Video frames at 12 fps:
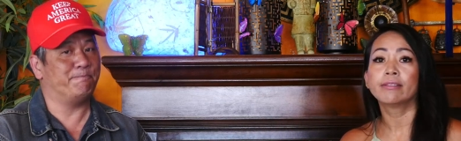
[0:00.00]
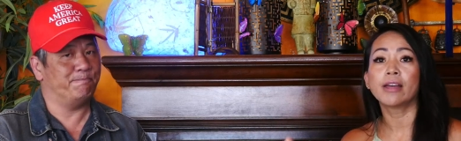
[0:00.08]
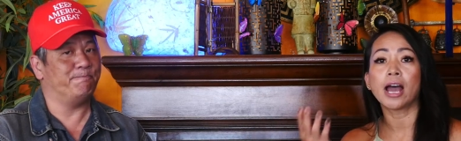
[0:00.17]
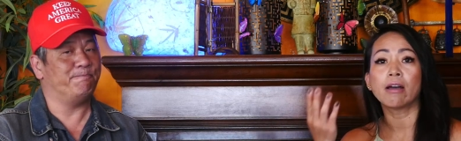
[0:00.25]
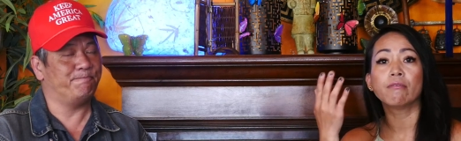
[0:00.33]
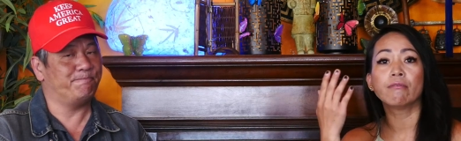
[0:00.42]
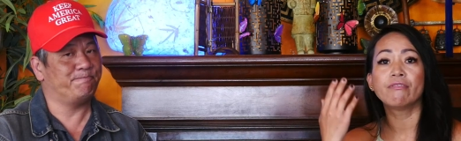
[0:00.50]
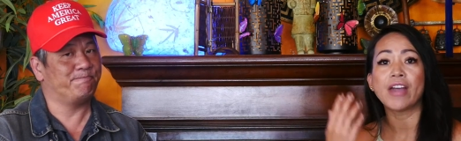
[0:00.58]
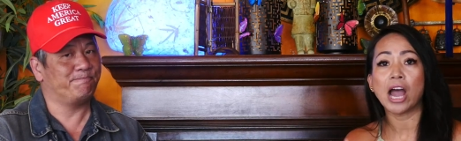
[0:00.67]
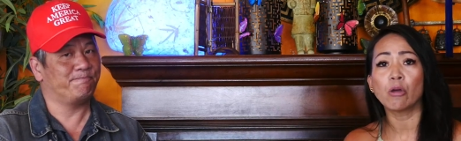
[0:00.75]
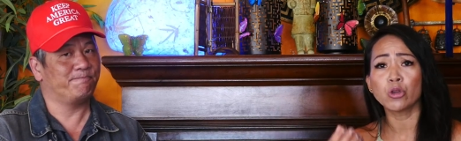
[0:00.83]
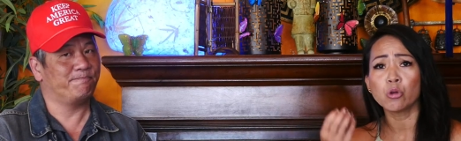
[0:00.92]
Speaker 1: that
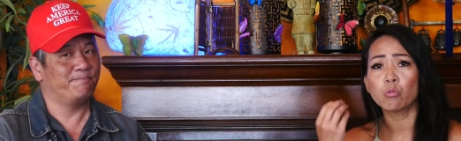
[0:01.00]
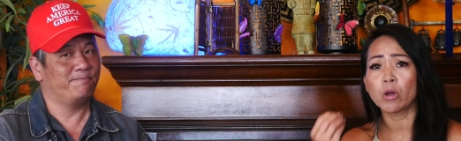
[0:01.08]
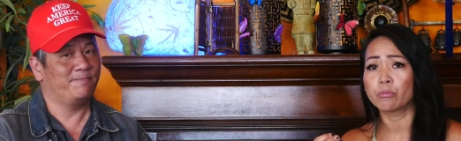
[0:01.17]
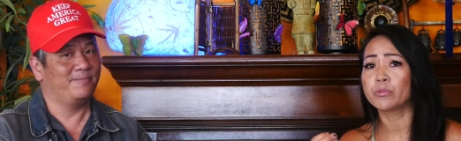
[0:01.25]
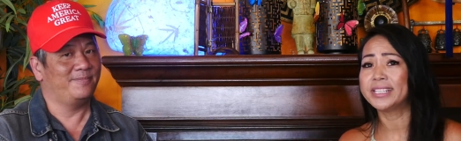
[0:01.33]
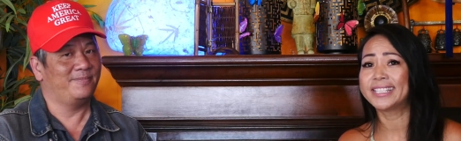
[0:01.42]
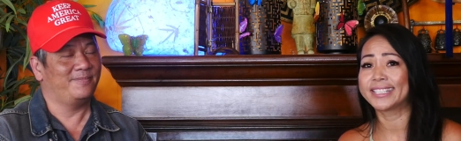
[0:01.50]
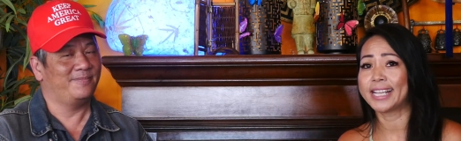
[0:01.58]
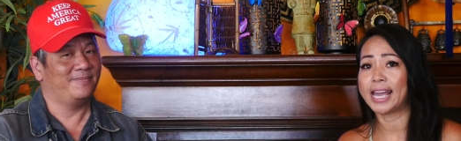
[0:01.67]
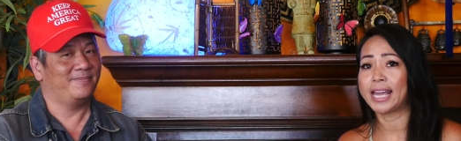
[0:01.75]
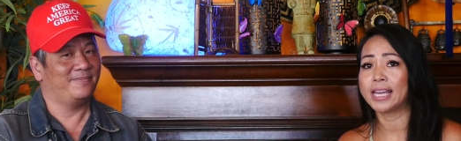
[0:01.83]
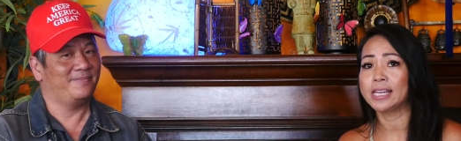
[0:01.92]
value what we
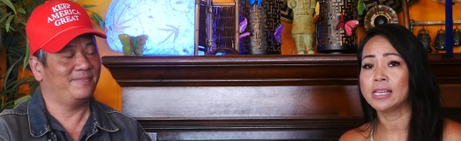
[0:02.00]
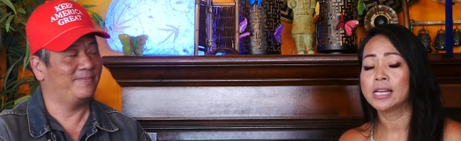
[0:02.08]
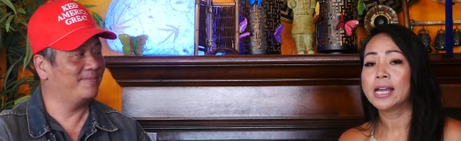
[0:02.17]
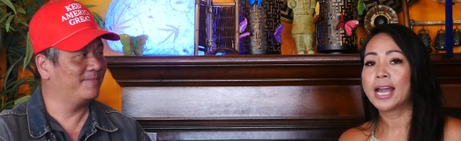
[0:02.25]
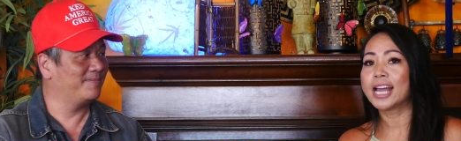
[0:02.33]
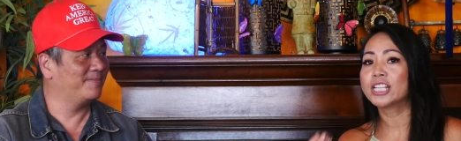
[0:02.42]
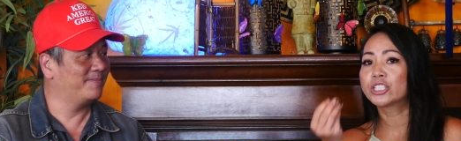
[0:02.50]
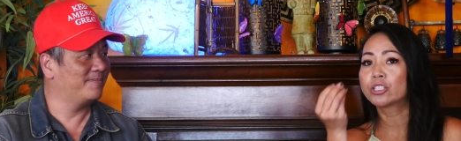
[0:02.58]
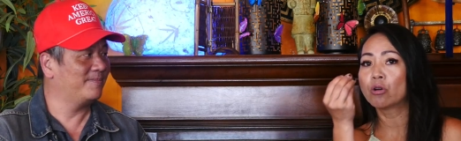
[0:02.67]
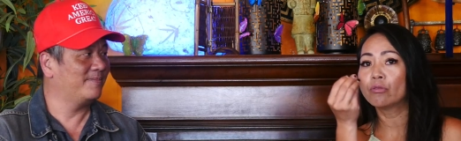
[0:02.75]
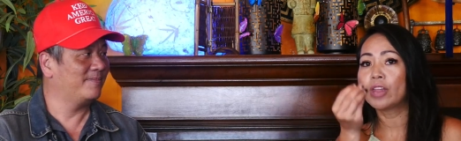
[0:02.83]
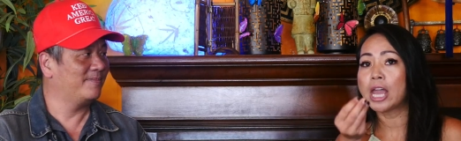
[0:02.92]
say, mm. and
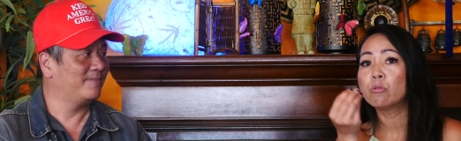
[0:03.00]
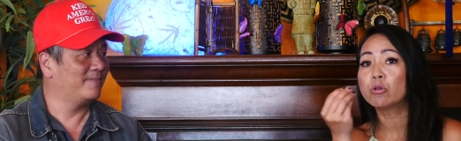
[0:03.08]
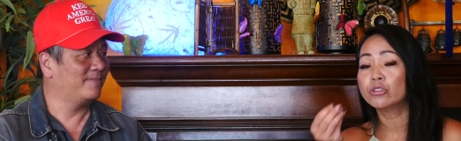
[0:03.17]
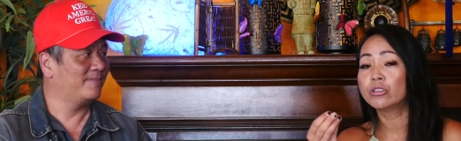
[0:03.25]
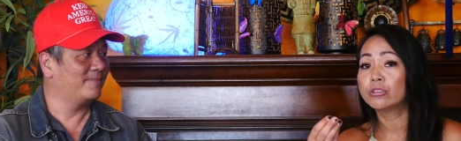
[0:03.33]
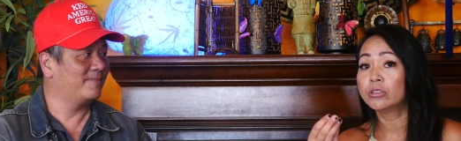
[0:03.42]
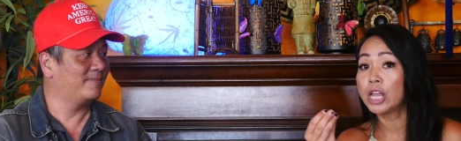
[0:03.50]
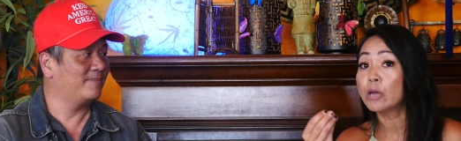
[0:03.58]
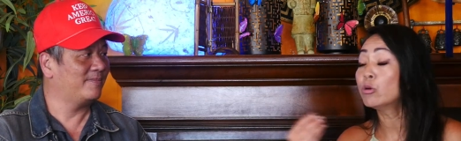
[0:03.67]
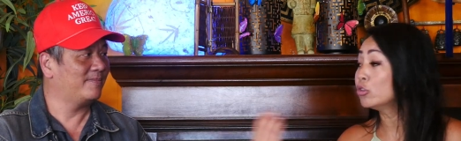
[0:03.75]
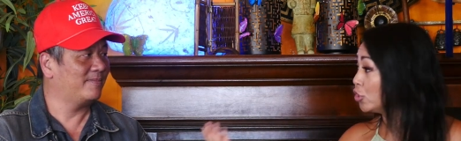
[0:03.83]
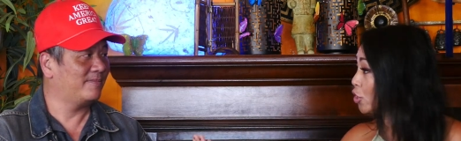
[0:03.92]
so they will they
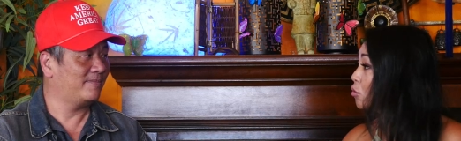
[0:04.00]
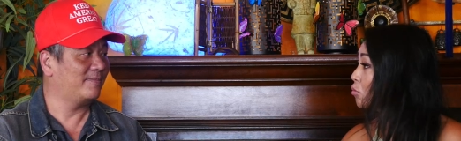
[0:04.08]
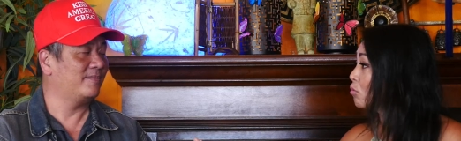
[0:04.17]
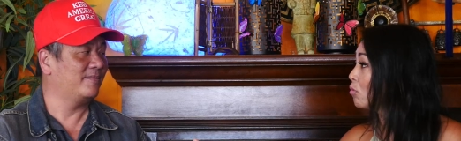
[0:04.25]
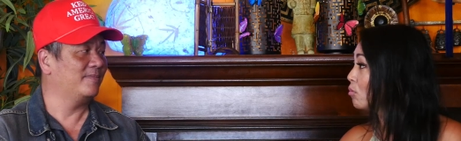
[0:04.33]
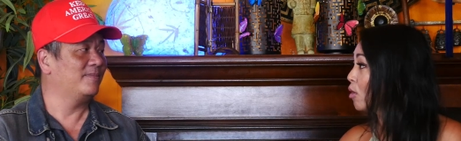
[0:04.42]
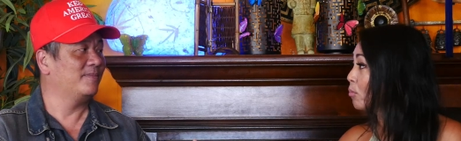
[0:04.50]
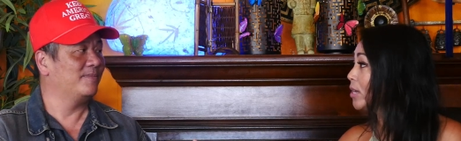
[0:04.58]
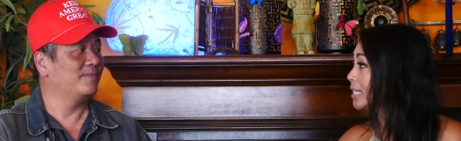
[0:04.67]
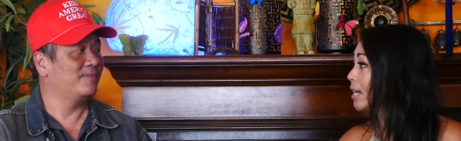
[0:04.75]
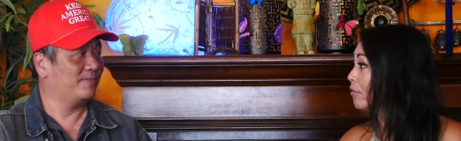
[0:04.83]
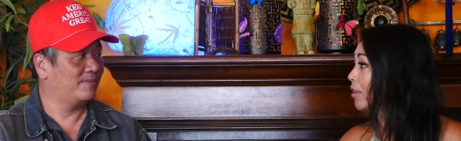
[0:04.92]
will do what we
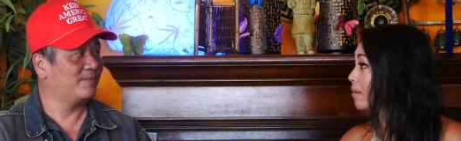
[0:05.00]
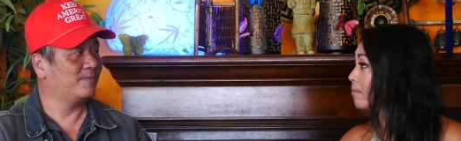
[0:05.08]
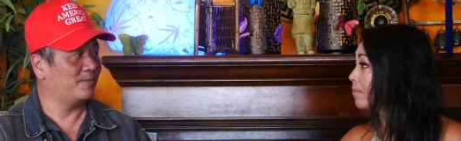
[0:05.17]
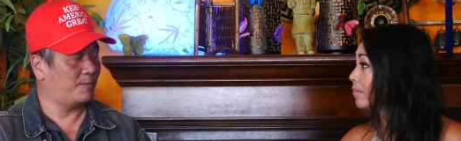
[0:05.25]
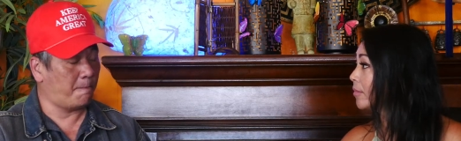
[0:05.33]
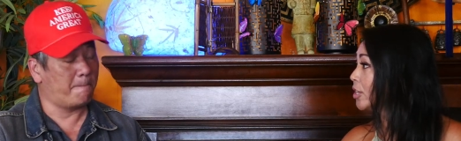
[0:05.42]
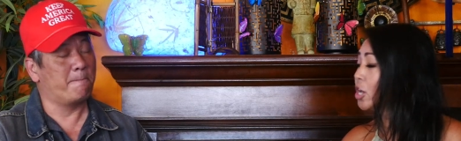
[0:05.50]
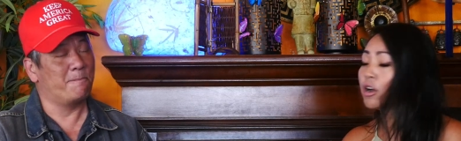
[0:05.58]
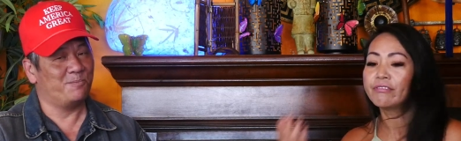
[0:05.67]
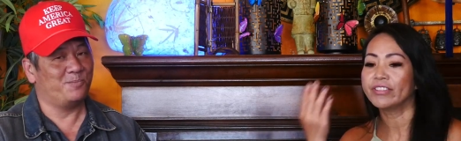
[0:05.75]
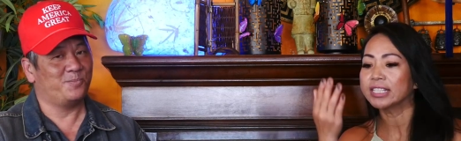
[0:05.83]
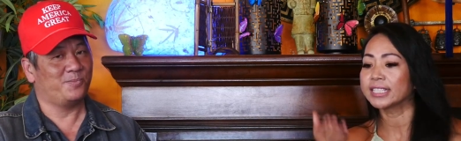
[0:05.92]
tell them. Mm-hmm. You know, mm-hmm.
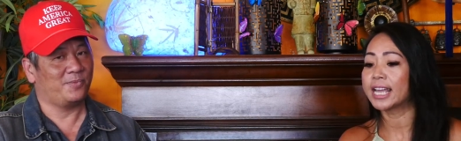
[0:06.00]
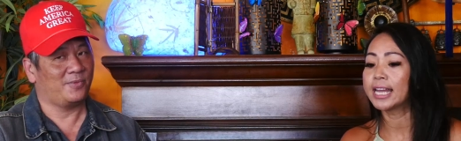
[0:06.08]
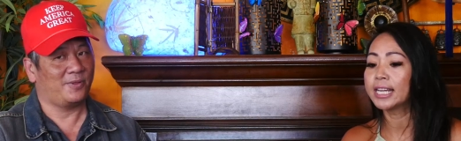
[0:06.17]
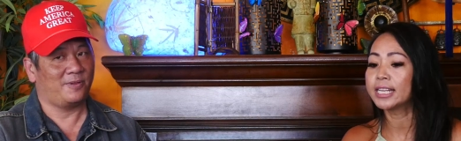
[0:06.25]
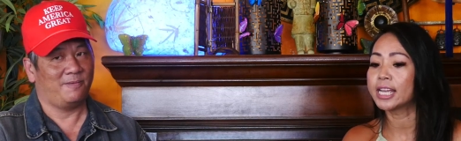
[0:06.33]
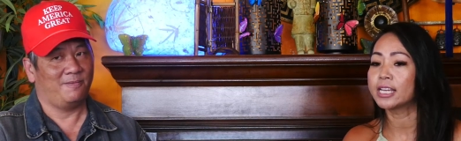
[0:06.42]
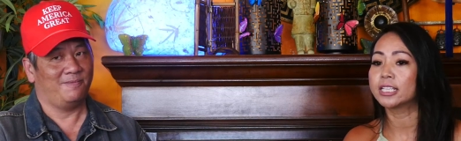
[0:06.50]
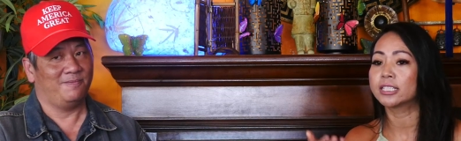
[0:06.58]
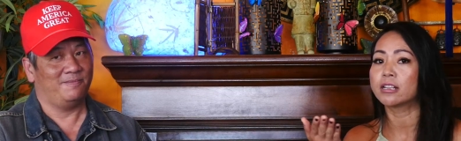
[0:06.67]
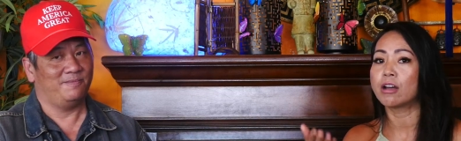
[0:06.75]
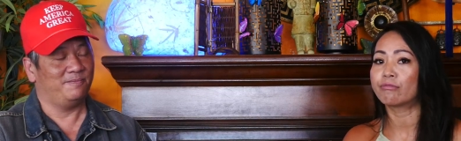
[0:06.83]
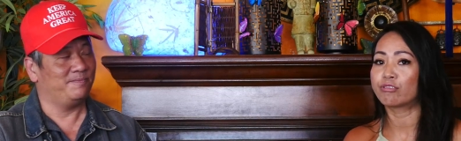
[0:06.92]
if this candidate is
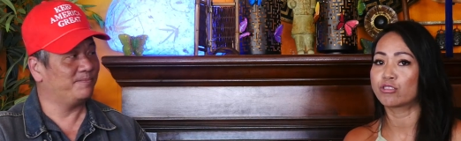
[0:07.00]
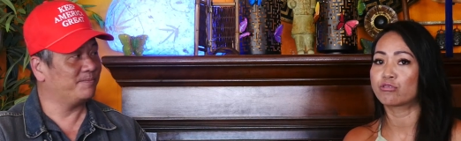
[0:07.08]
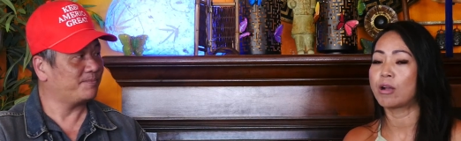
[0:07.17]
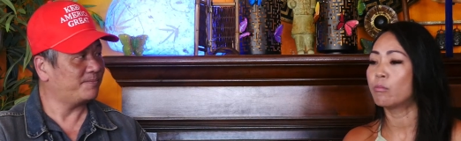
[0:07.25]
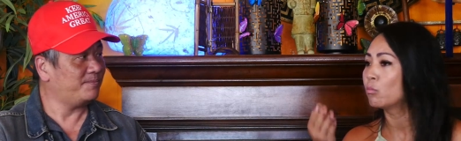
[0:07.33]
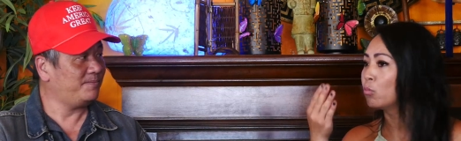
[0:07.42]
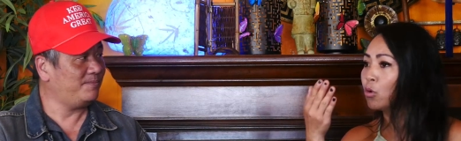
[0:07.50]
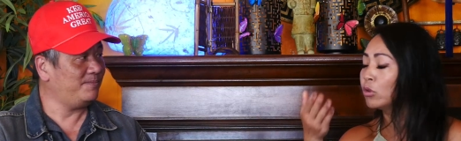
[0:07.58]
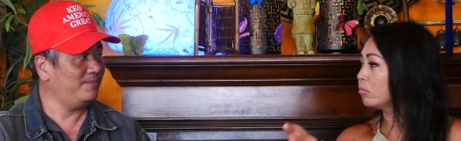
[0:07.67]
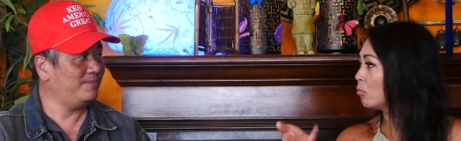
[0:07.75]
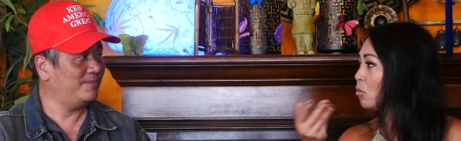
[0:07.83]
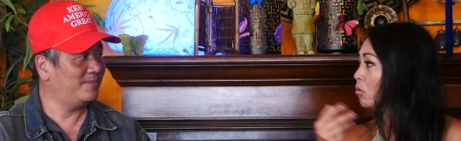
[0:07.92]
not for Trump,
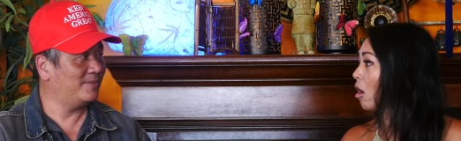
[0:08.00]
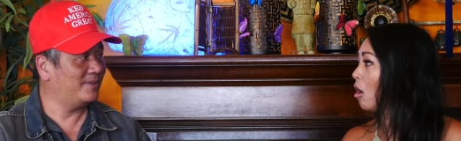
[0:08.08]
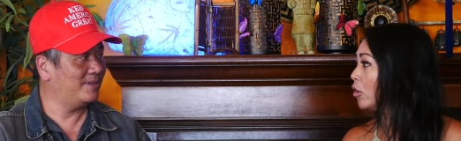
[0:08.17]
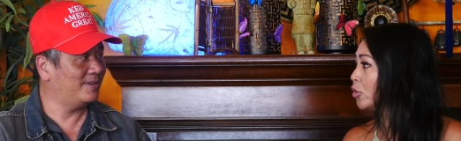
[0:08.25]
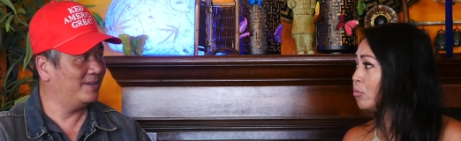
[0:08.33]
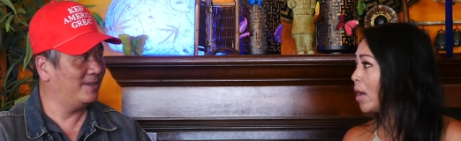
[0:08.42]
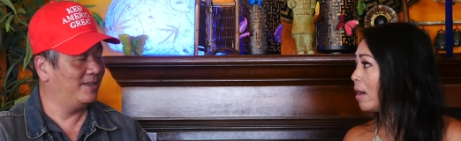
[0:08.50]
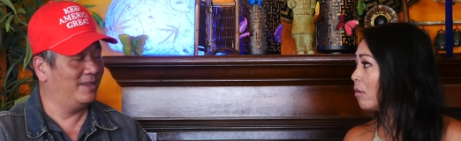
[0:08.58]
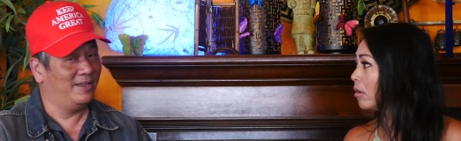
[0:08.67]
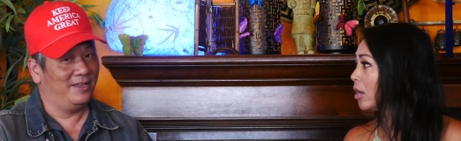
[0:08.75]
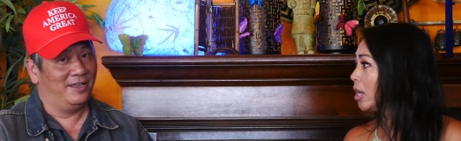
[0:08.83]
we'll we'll call you out.